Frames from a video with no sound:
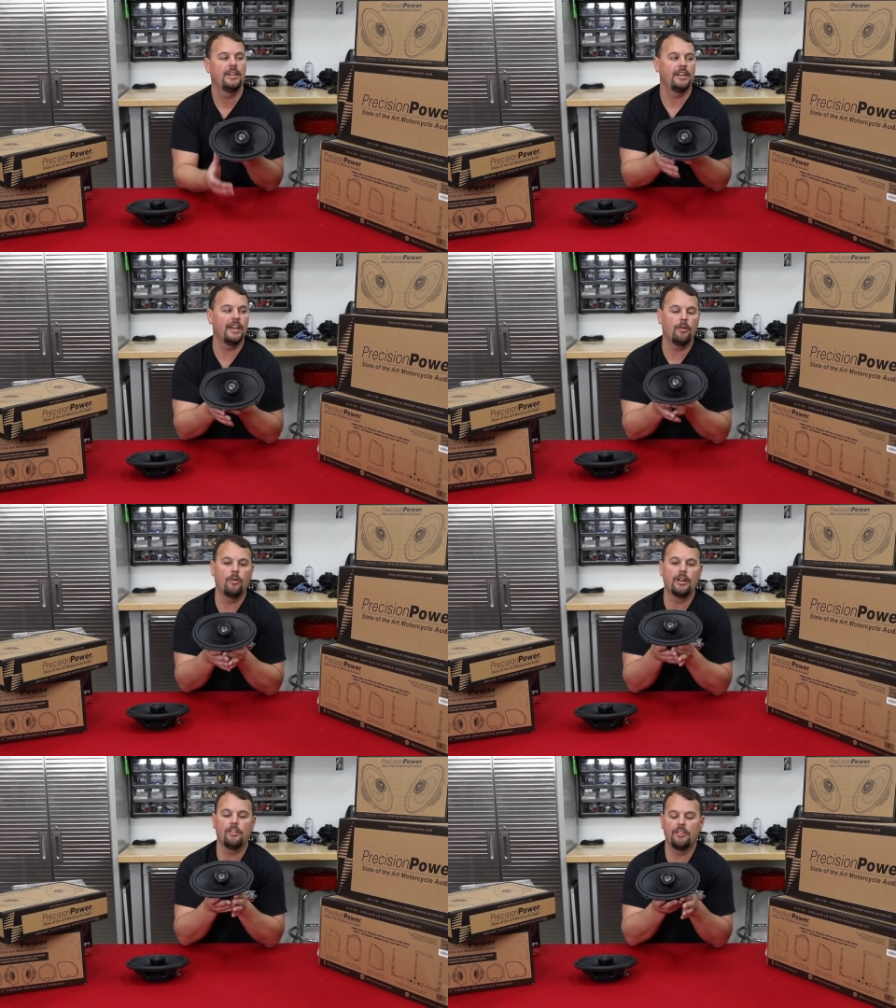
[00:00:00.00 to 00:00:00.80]
Now,
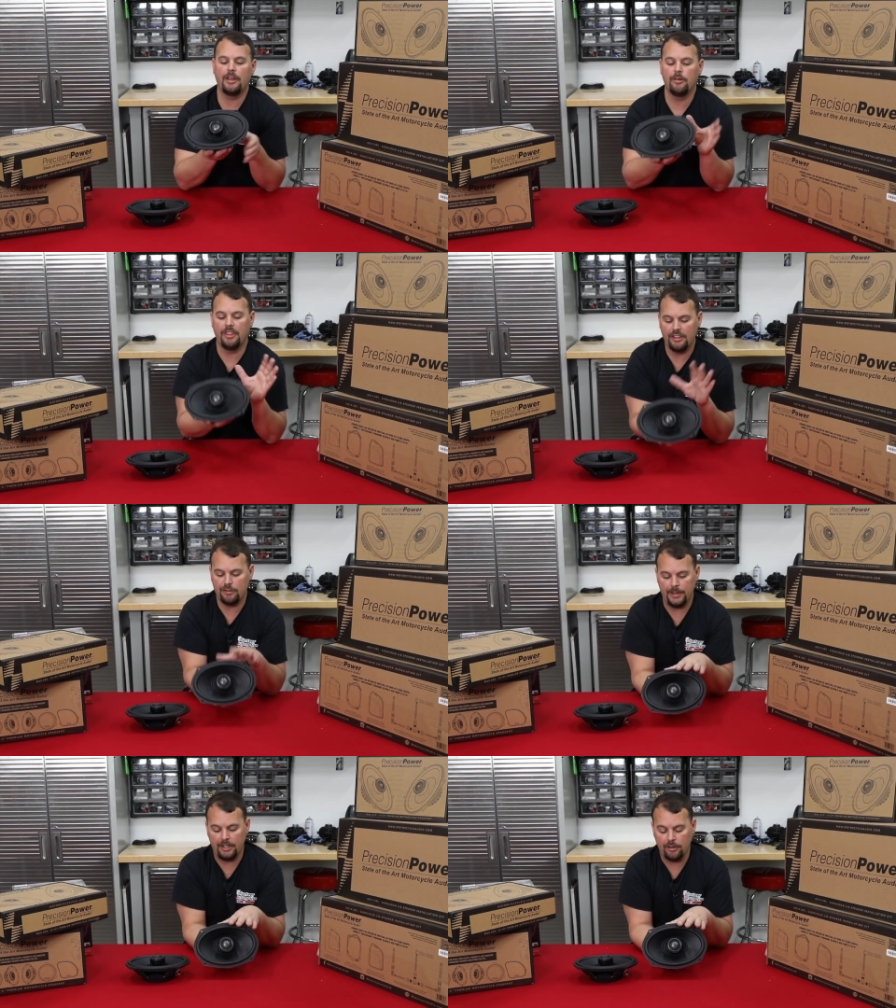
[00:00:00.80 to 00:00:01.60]
one other thing with this
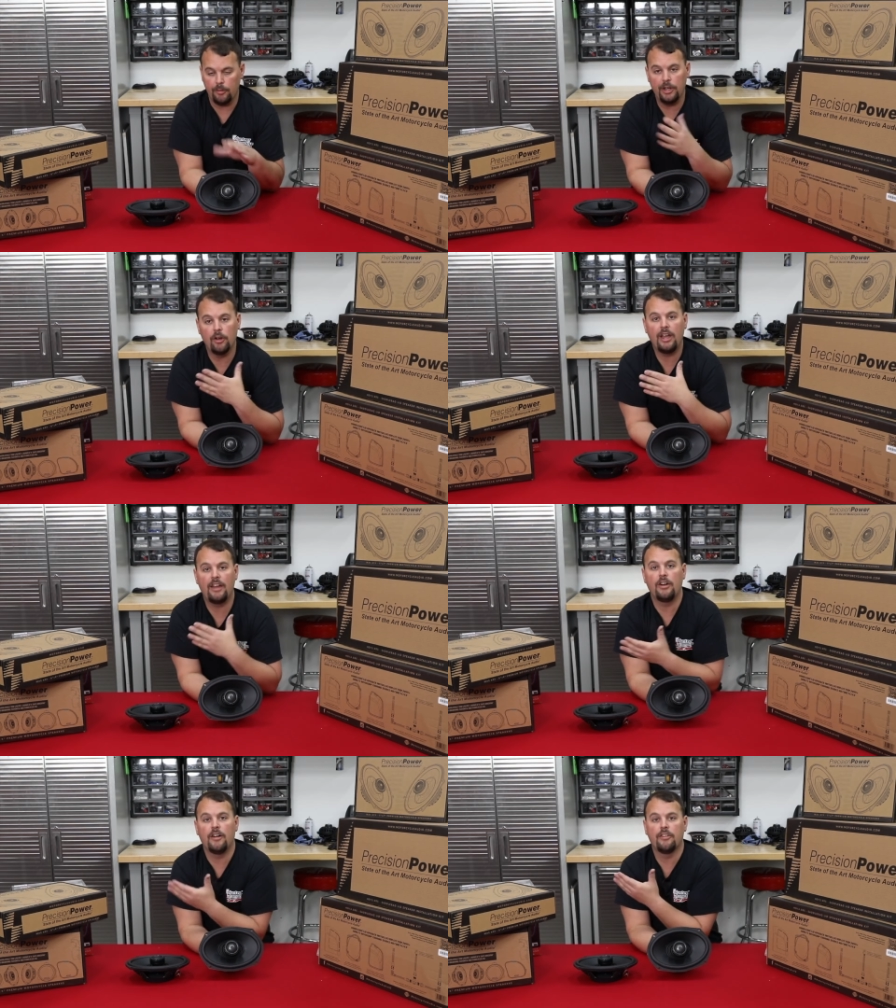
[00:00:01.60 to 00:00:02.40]
speaker that we don't
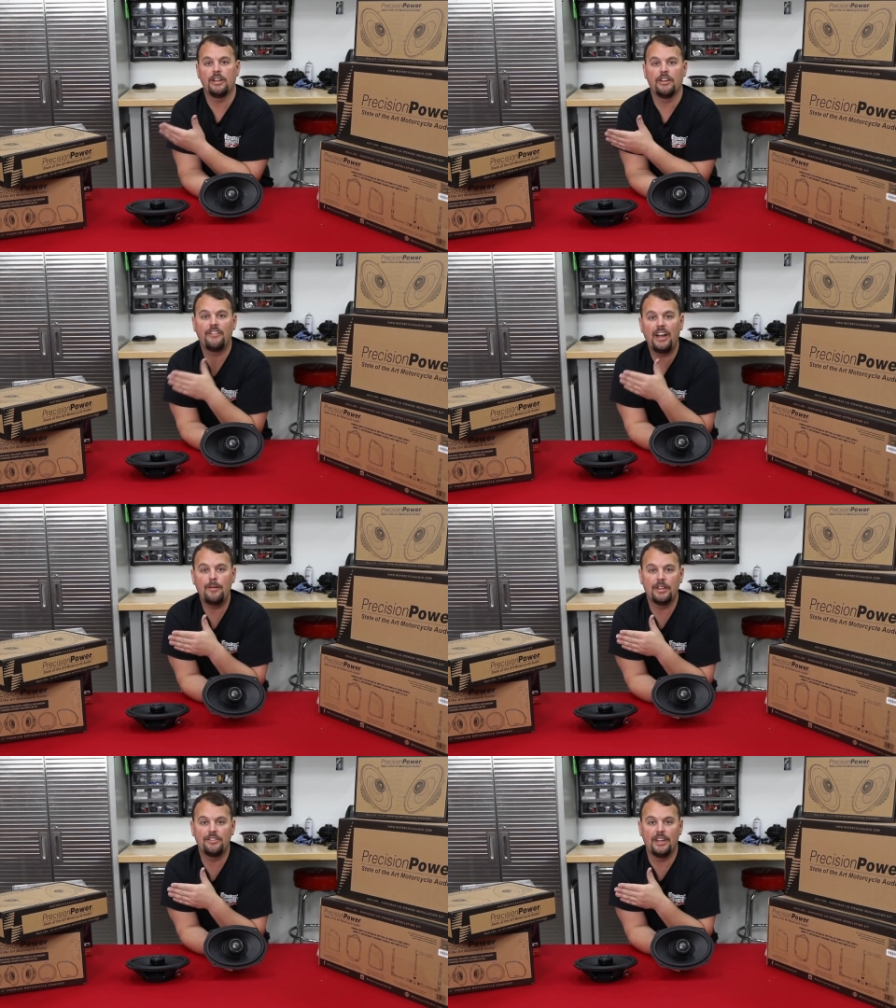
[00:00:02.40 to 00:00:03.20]
have offered in the
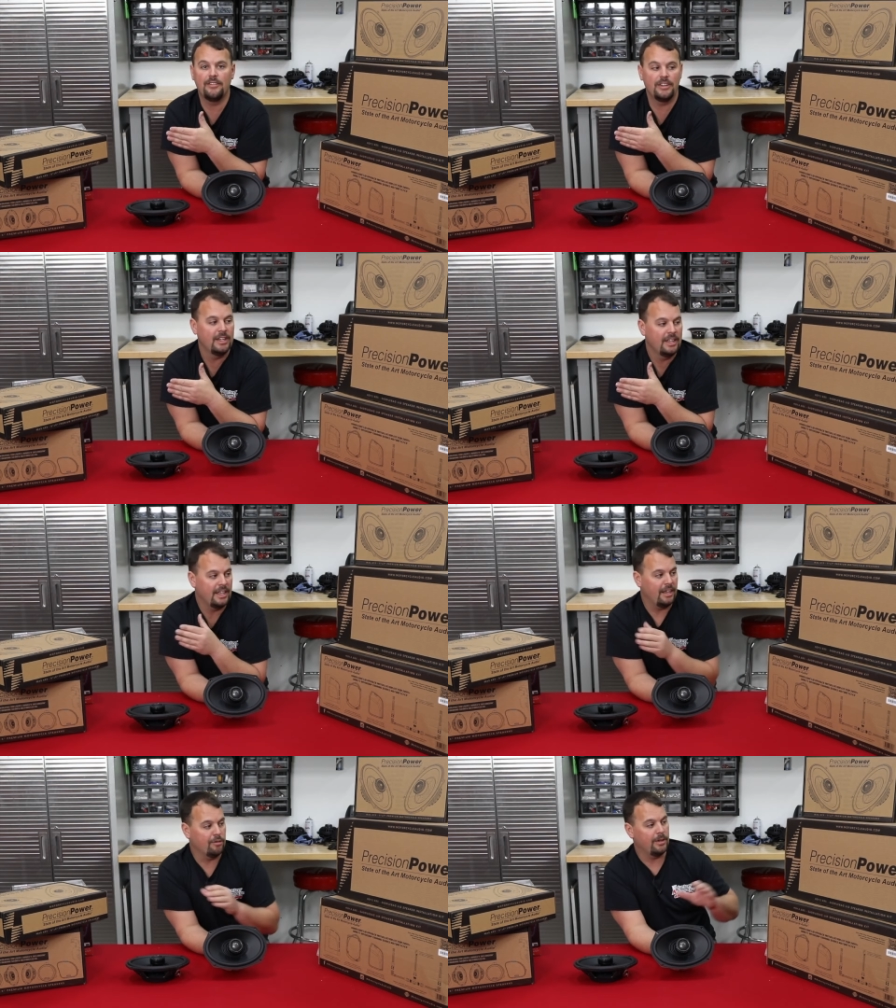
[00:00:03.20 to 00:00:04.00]
5x7
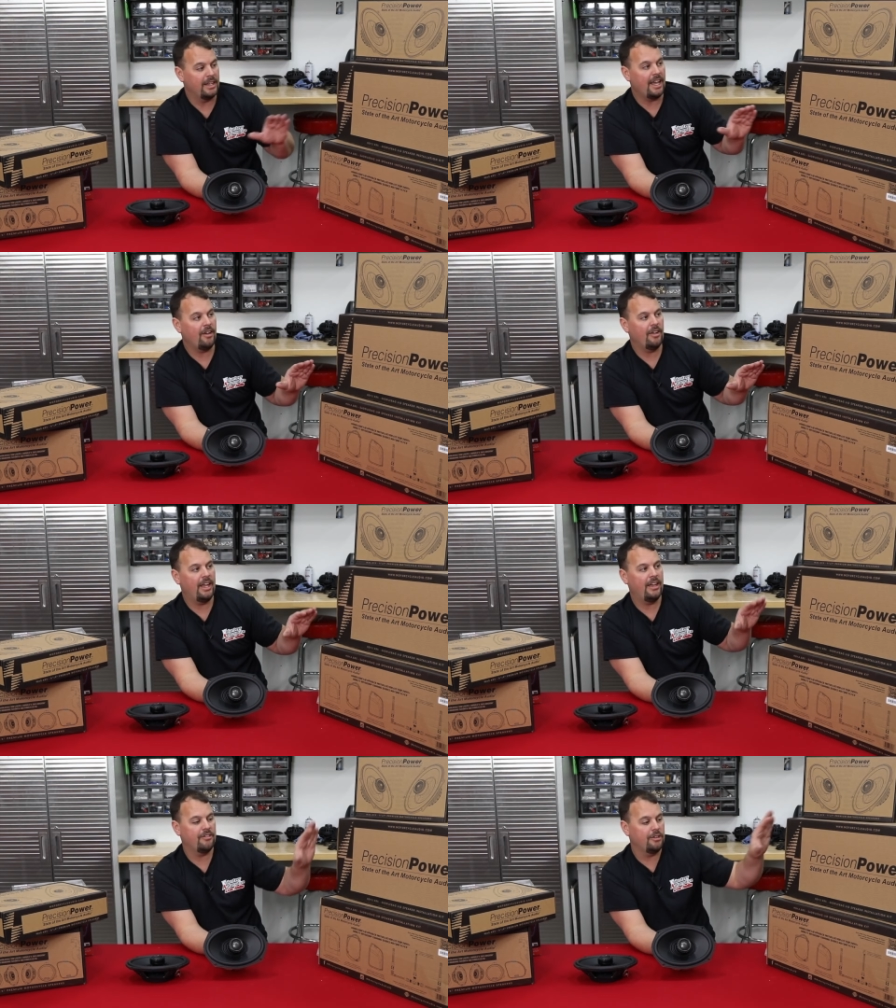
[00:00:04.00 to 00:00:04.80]
is we now
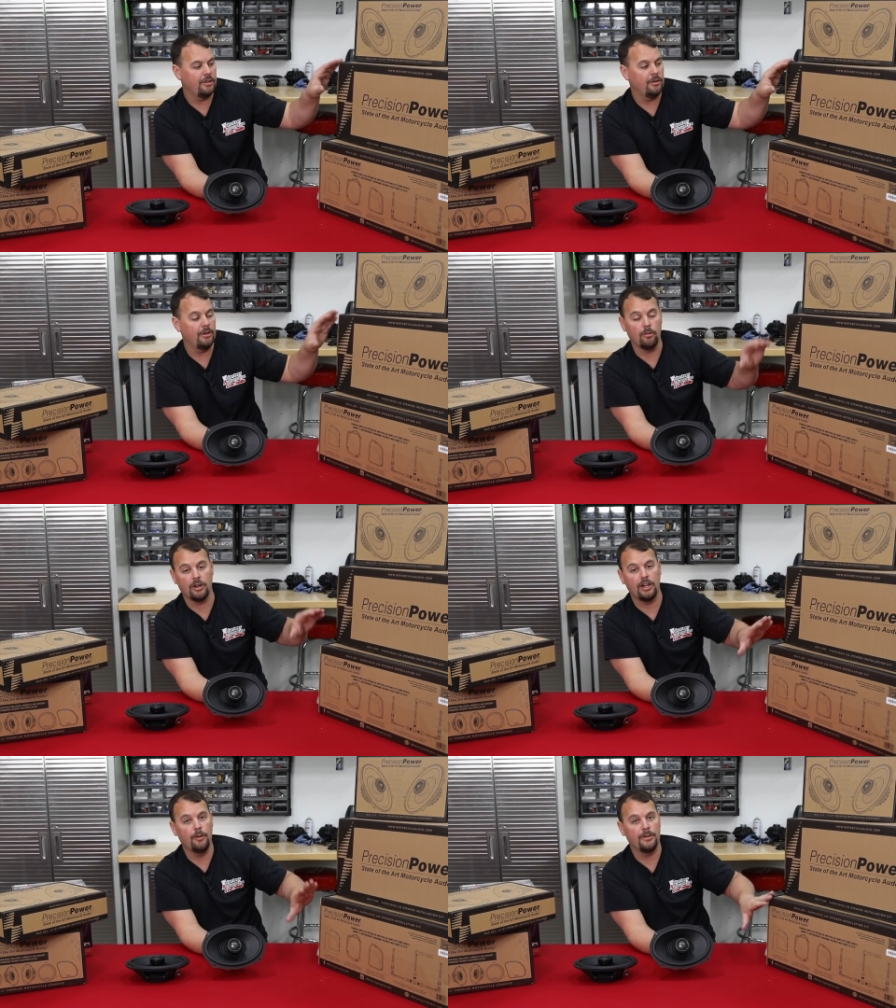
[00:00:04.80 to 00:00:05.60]
have 2, and
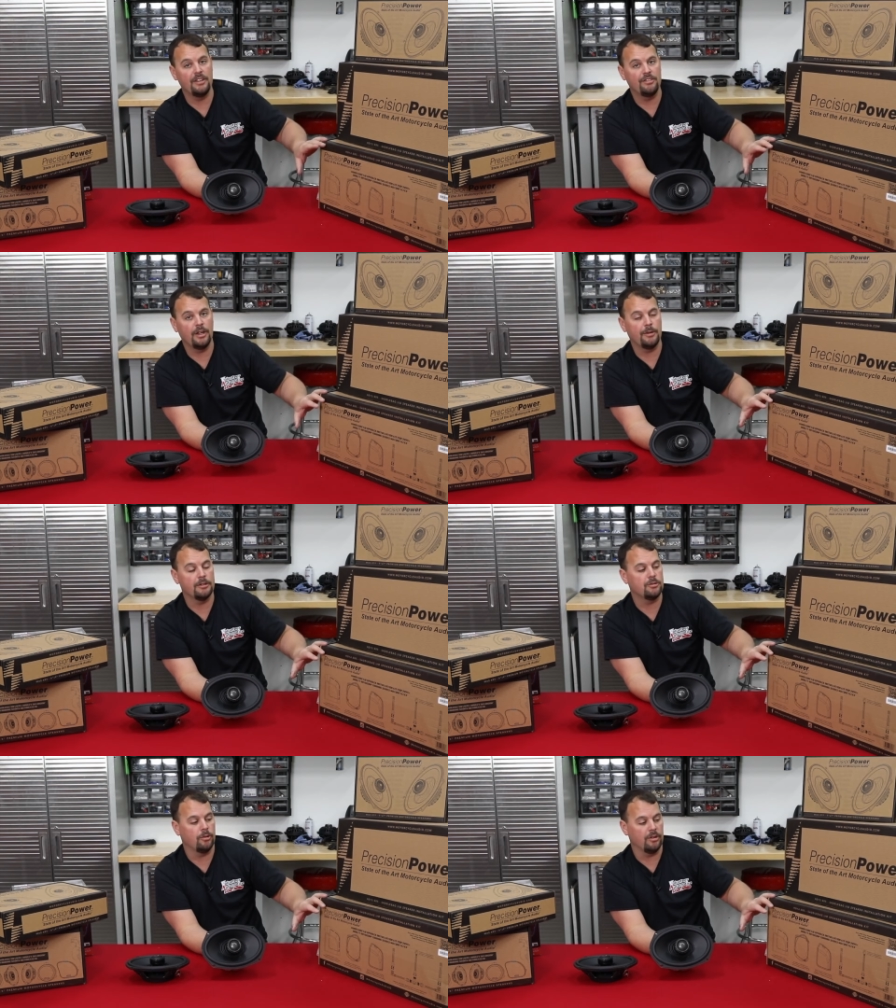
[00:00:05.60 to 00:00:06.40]
we're going to open these up
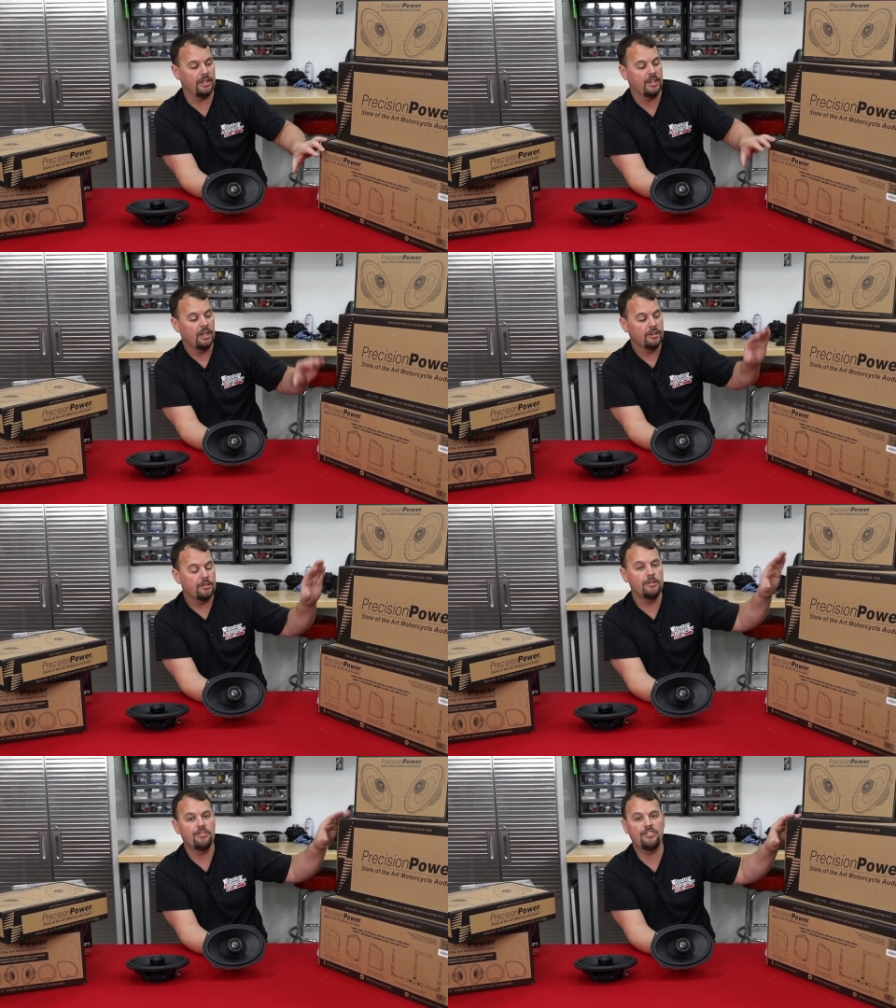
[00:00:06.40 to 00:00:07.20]
here shortly,
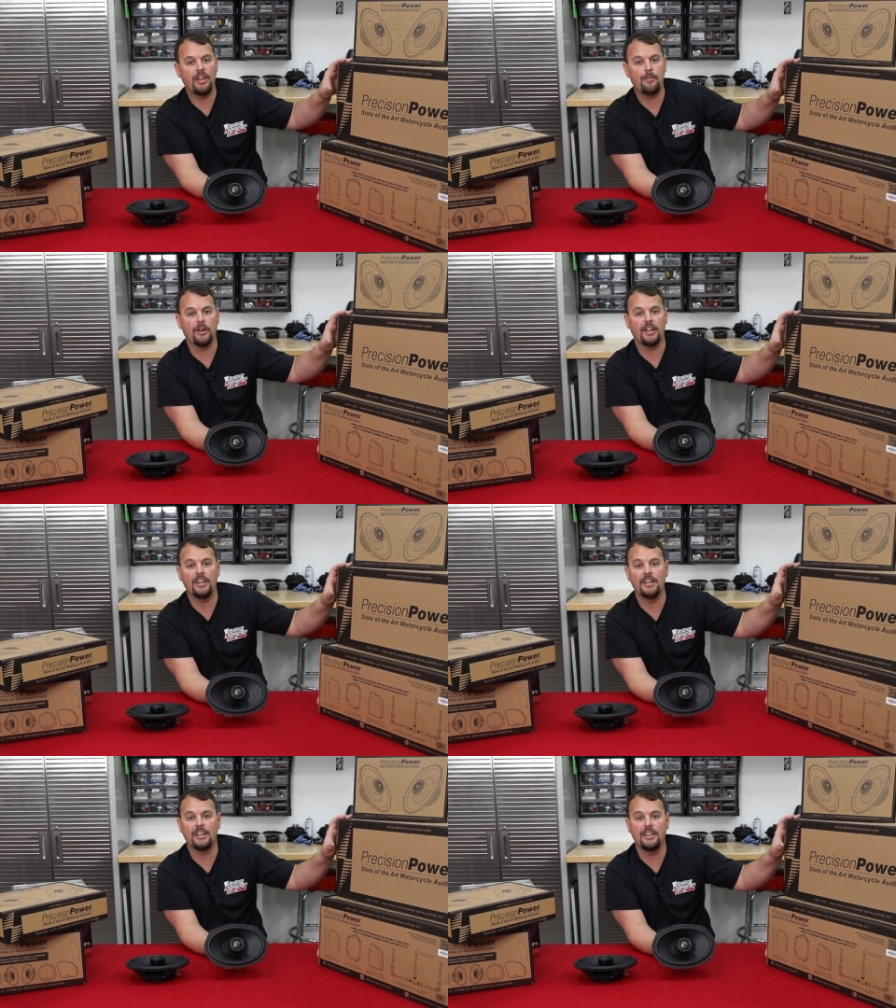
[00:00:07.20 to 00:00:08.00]
2 separate
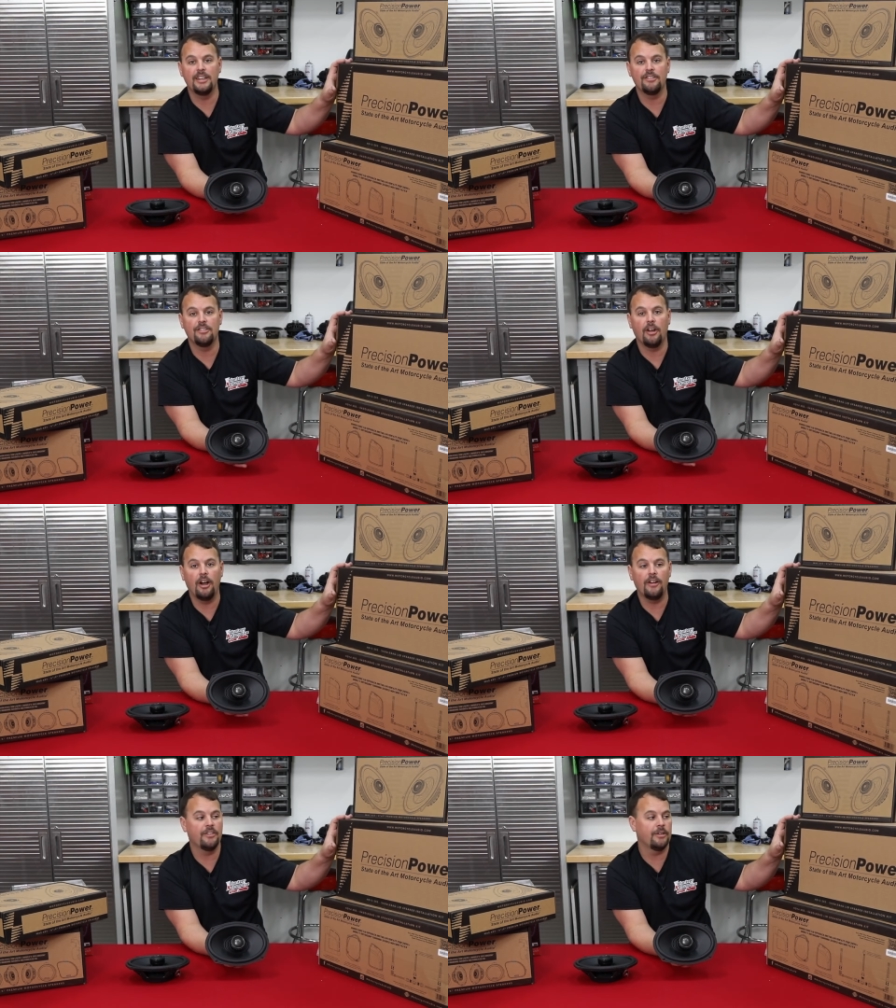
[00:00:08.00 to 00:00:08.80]
cut kits
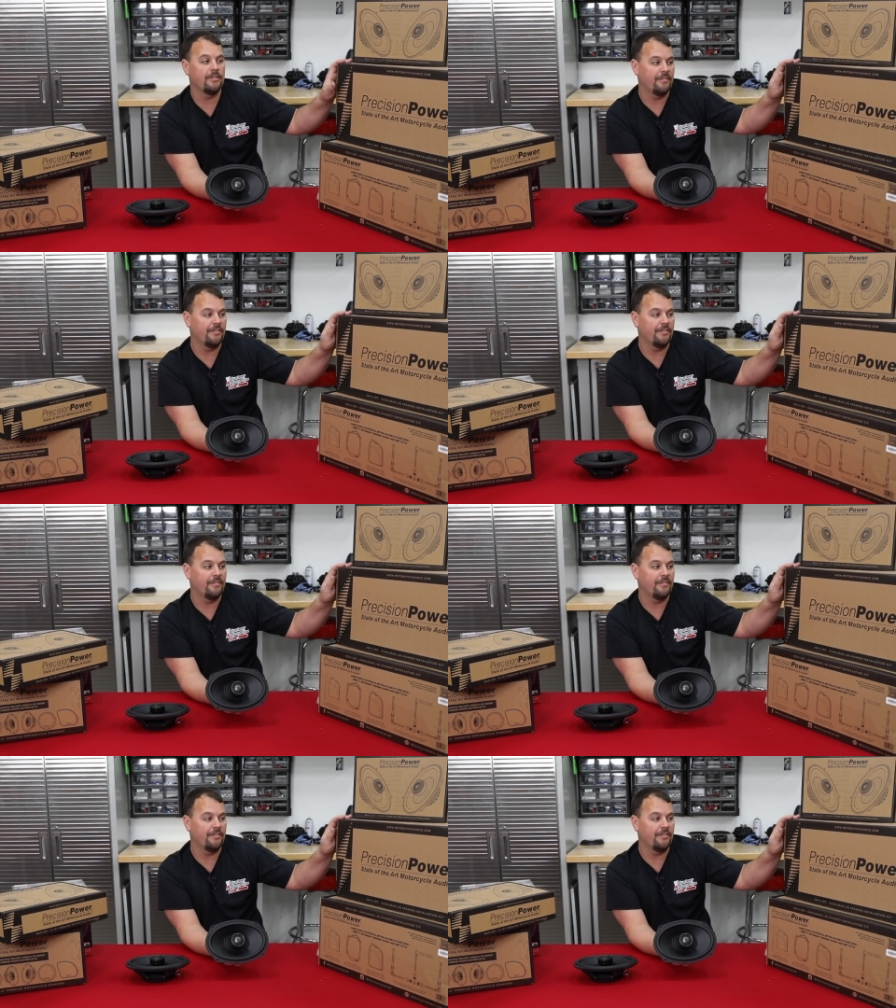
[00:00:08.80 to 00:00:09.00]
offered